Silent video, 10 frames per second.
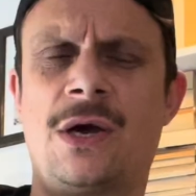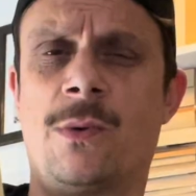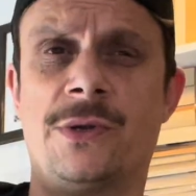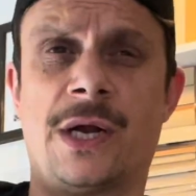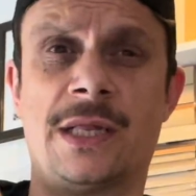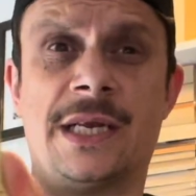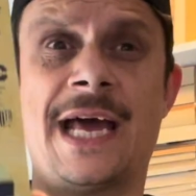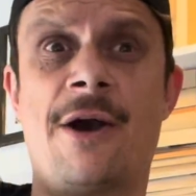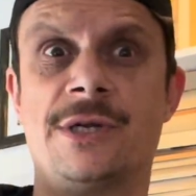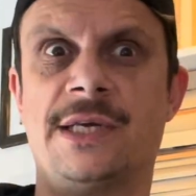well done, and the
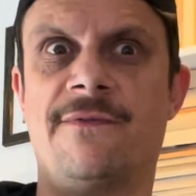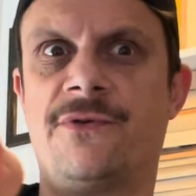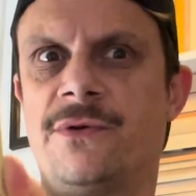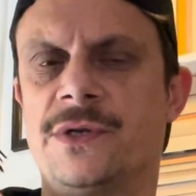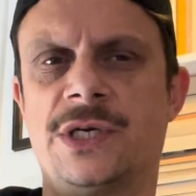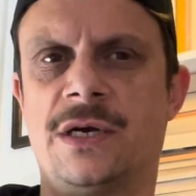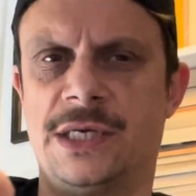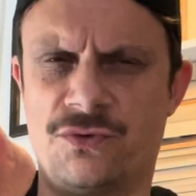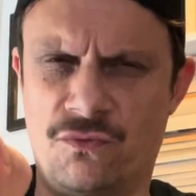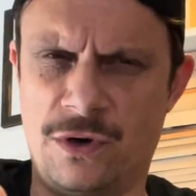narrative through the journey
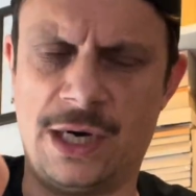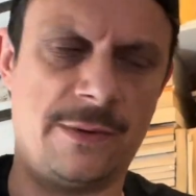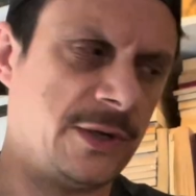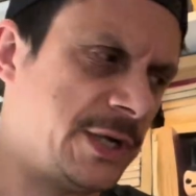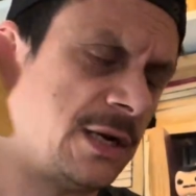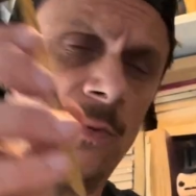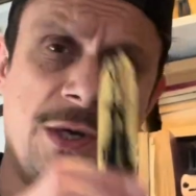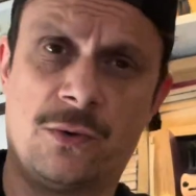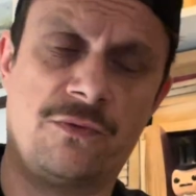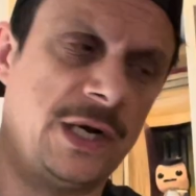is really well done, and we
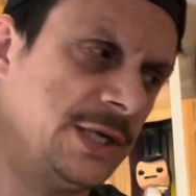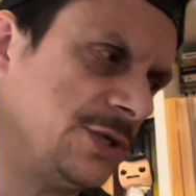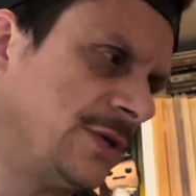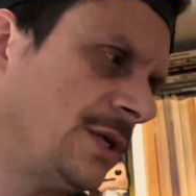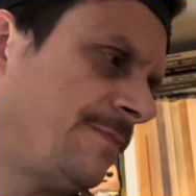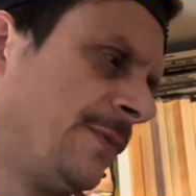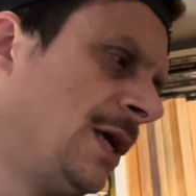all really enjoyed it.